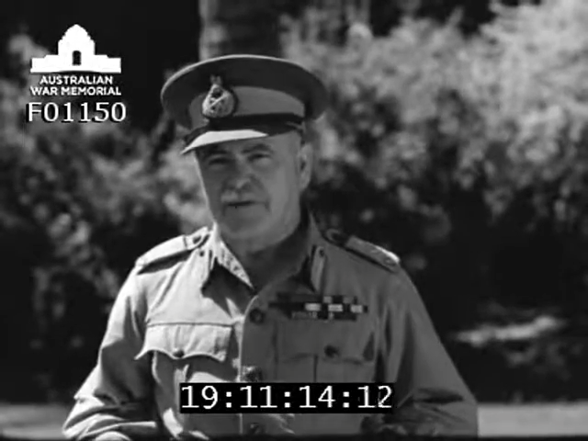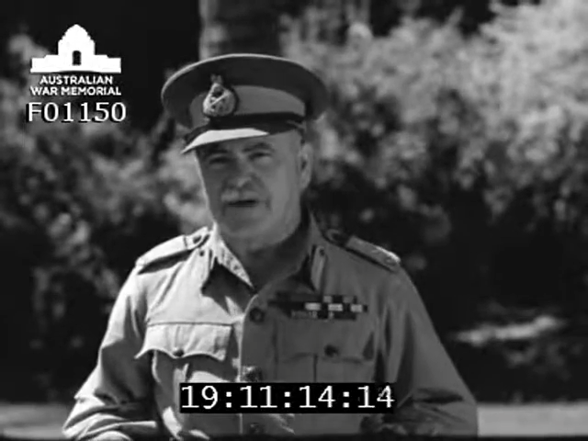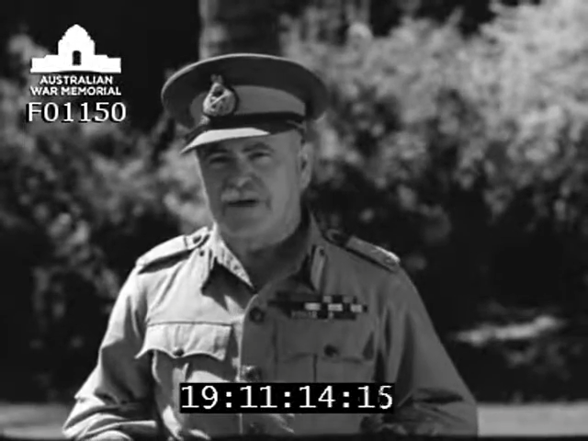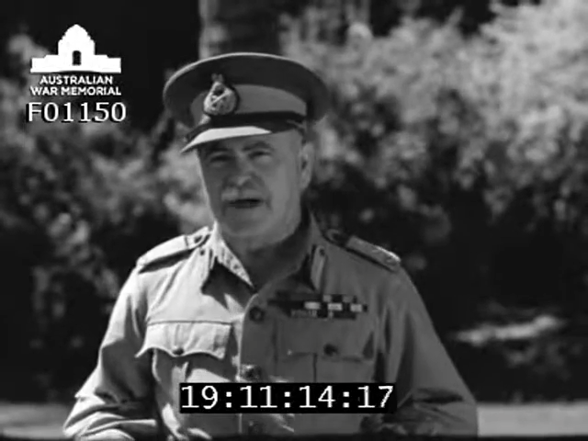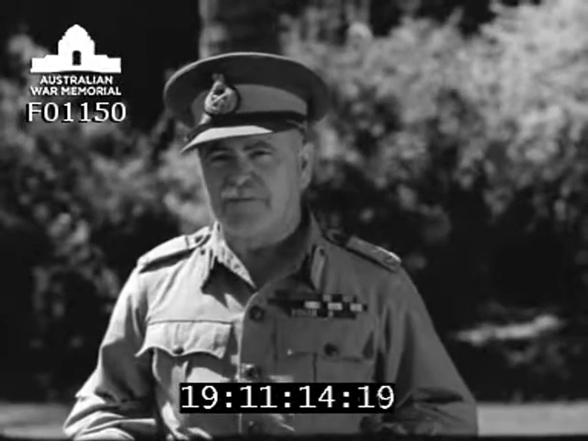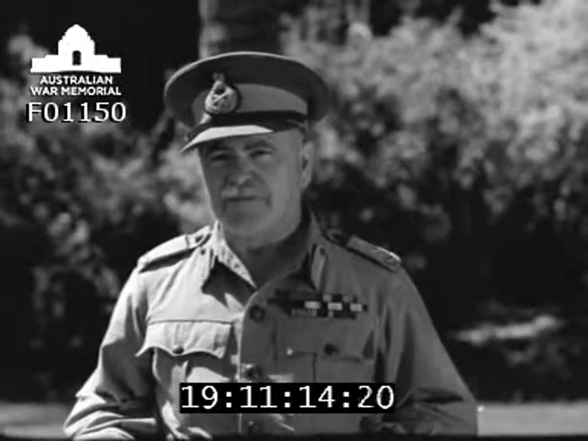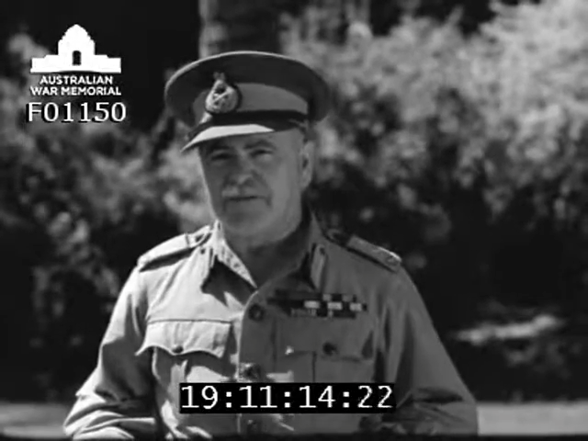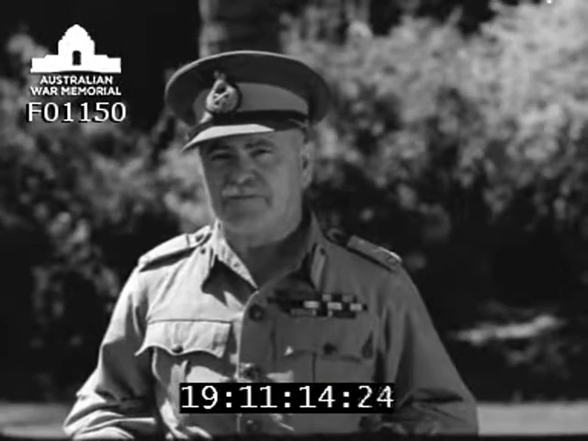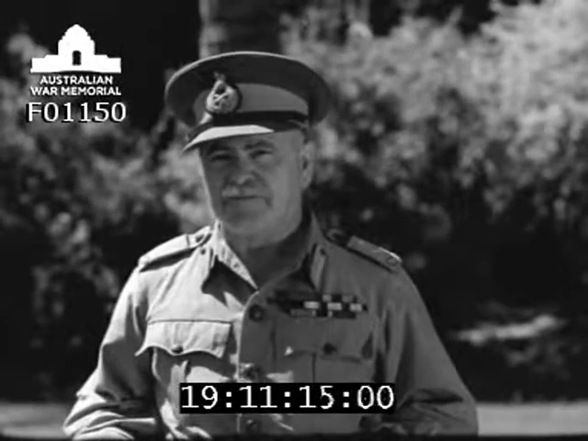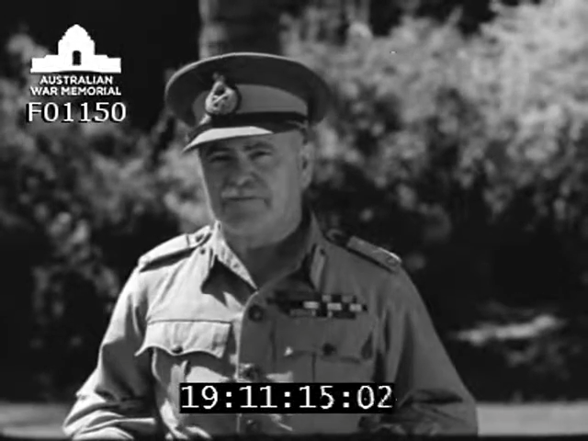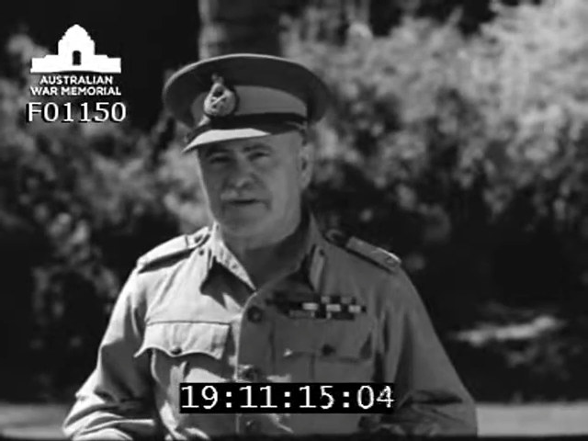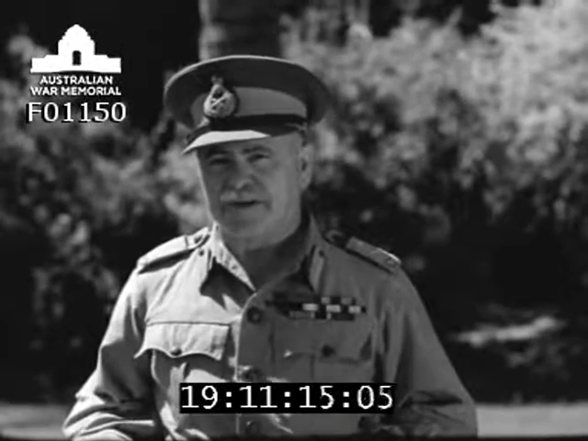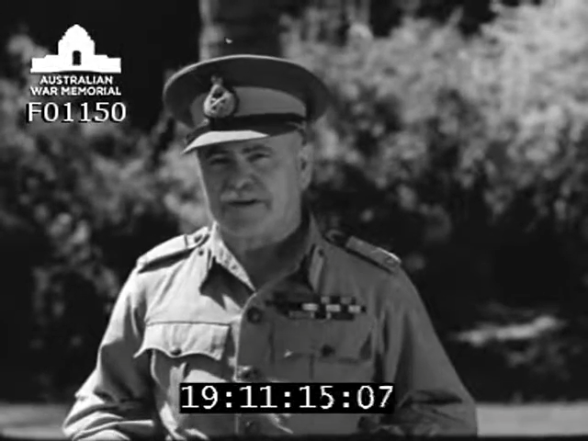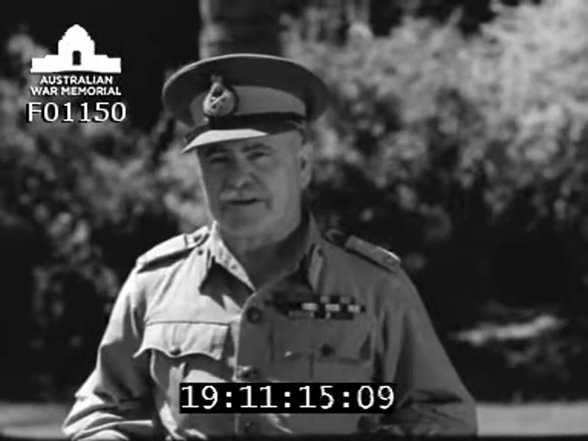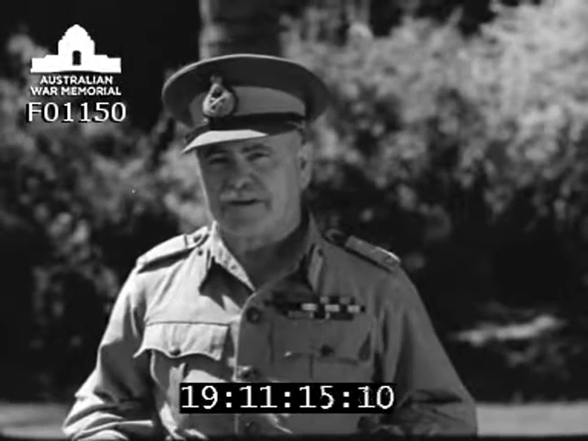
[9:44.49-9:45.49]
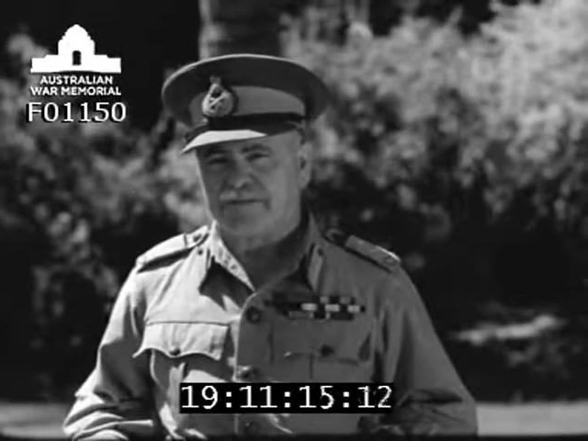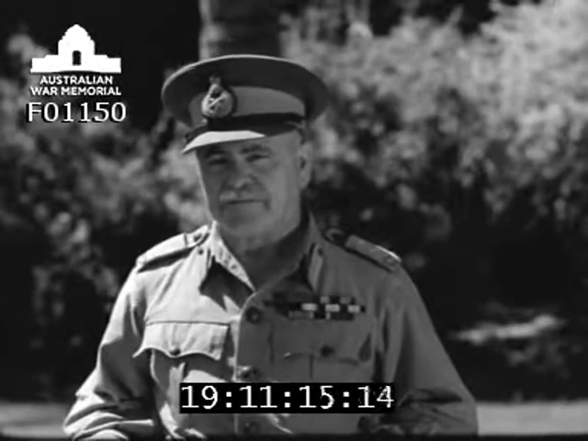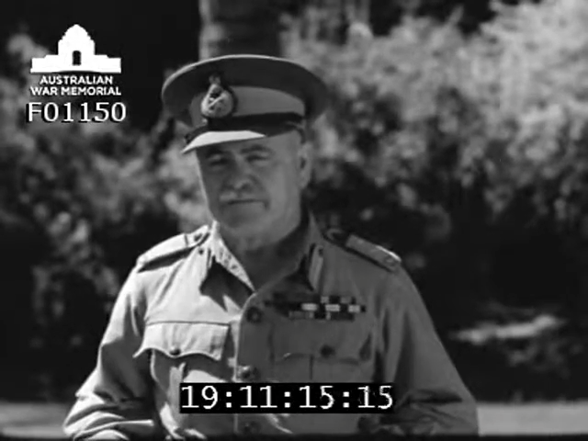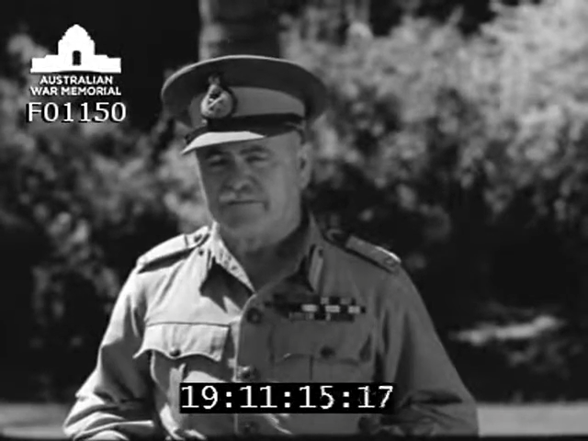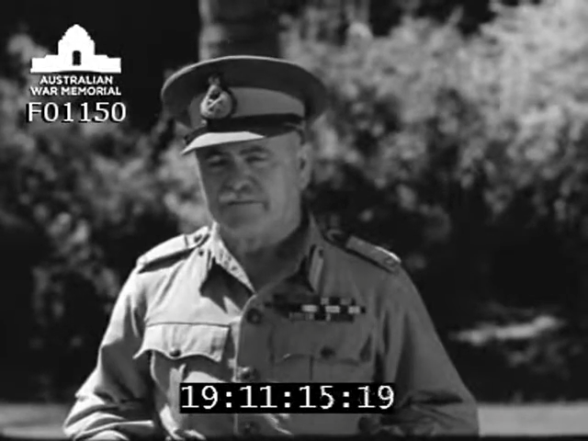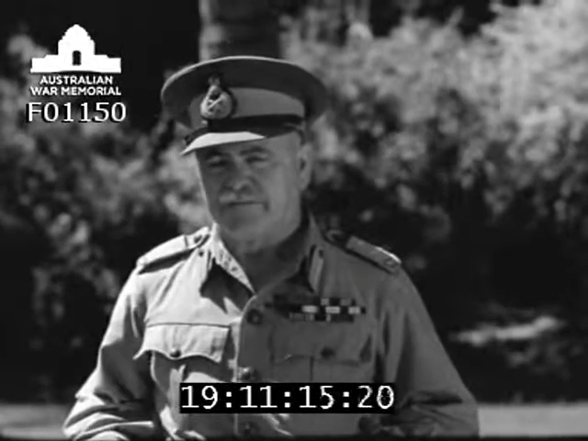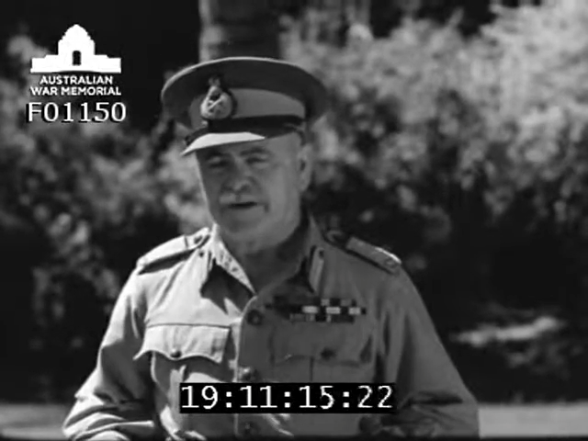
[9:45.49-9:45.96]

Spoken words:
become the victim